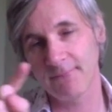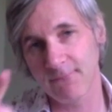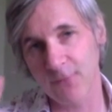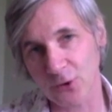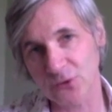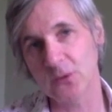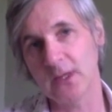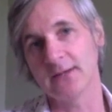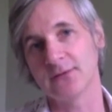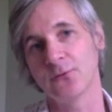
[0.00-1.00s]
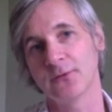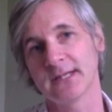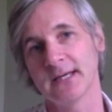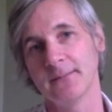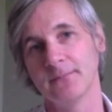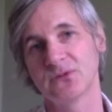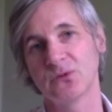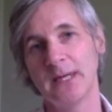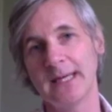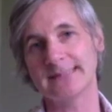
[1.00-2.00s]
fluctuated over time. So
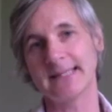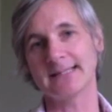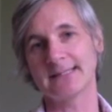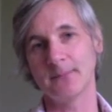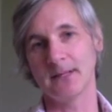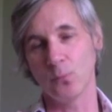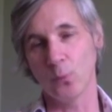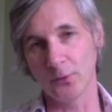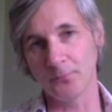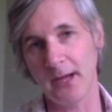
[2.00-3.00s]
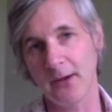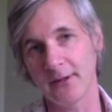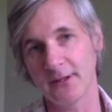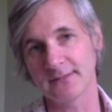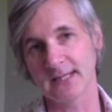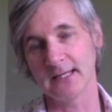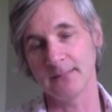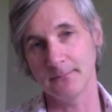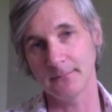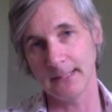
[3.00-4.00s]
we assessed them at one period of time
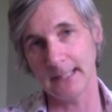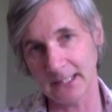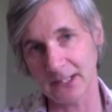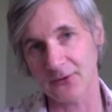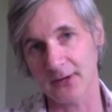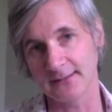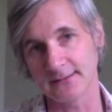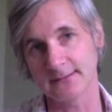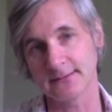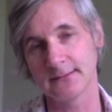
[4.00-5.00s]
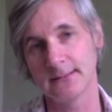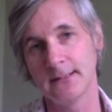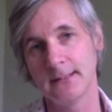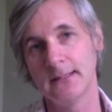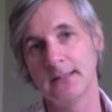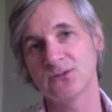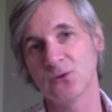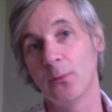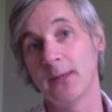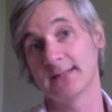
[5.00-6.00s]
in crisis. So
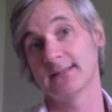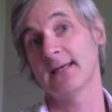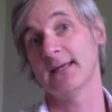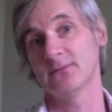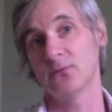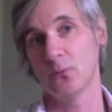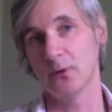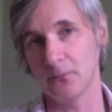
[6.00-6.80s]
all we can say is when